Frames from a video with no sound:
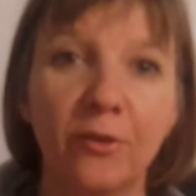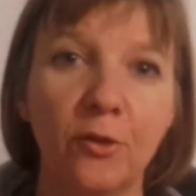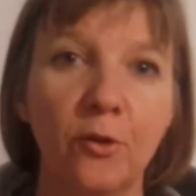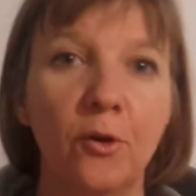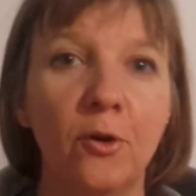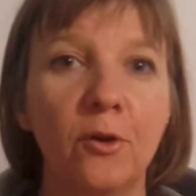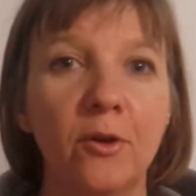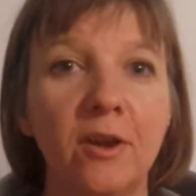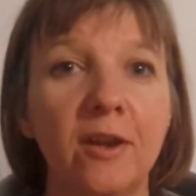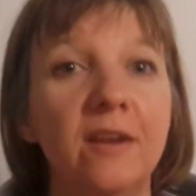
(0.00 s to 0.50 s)

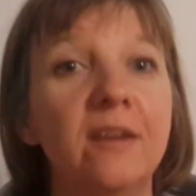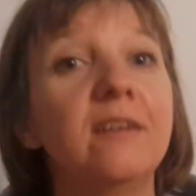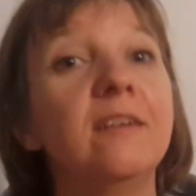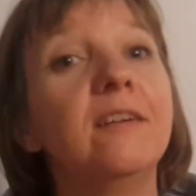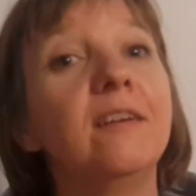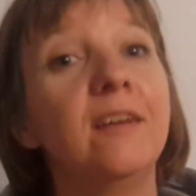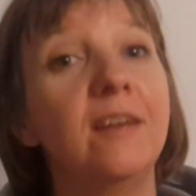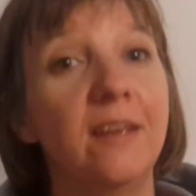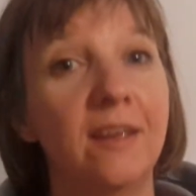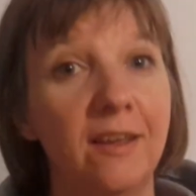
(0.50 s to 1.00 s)
Sorry.
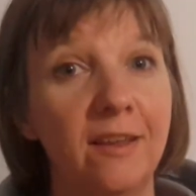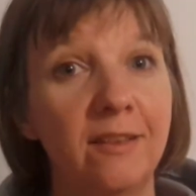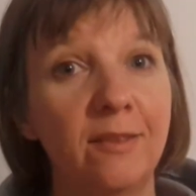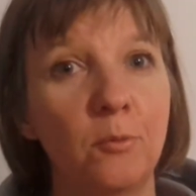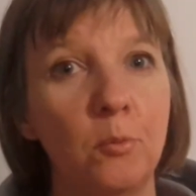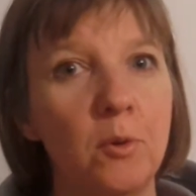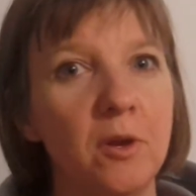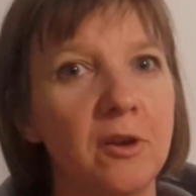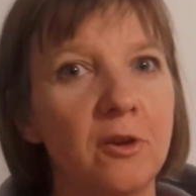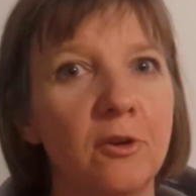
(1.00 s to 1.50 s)

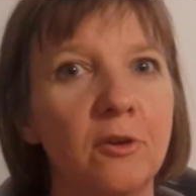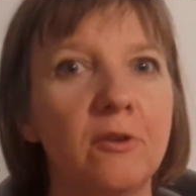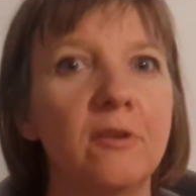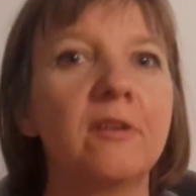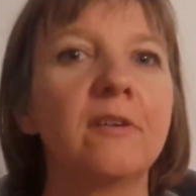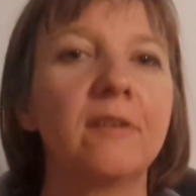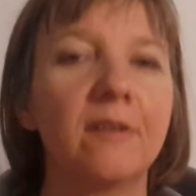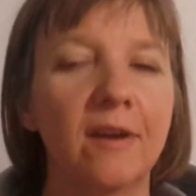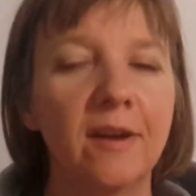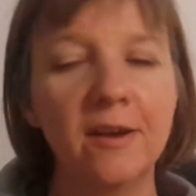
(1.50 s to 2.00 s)
It's weird.
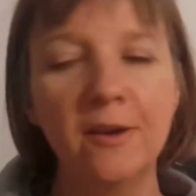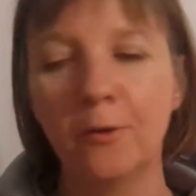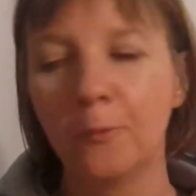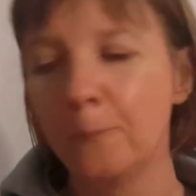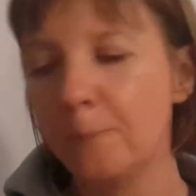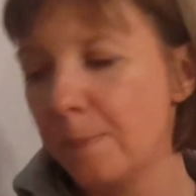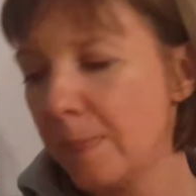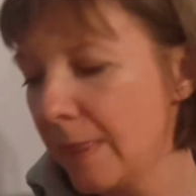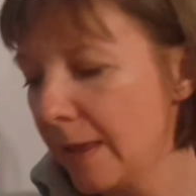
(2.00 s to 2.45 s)
I know.